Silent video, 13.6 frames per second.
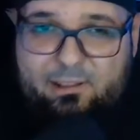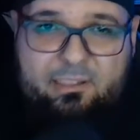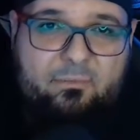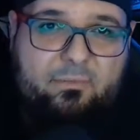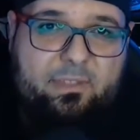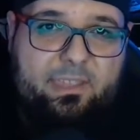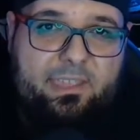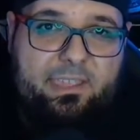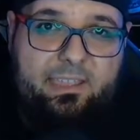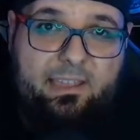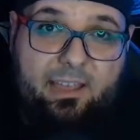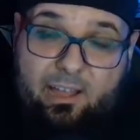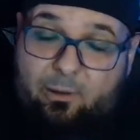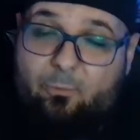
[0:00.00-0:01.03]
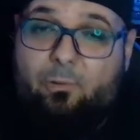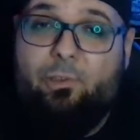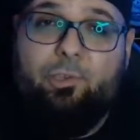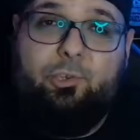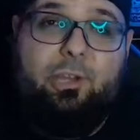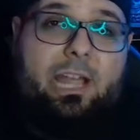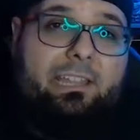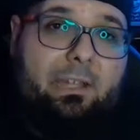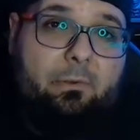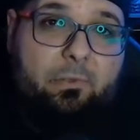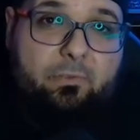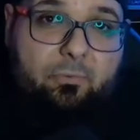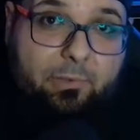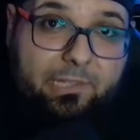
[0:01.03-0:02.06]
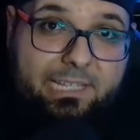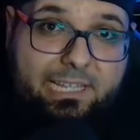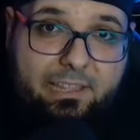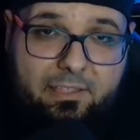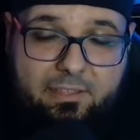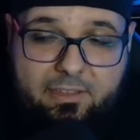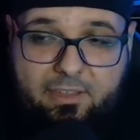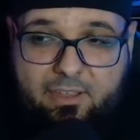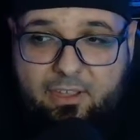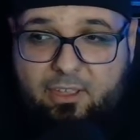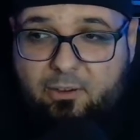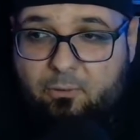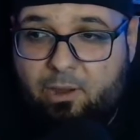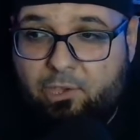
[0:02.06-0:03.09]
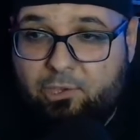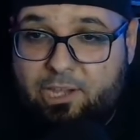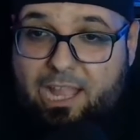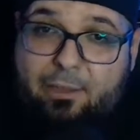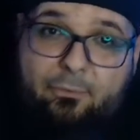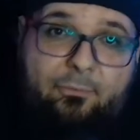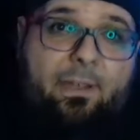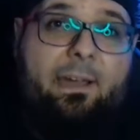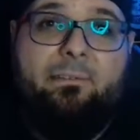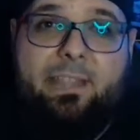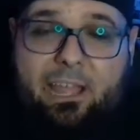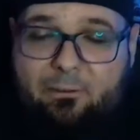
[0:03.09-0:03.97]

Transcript: of the one shot that was released, which I found out,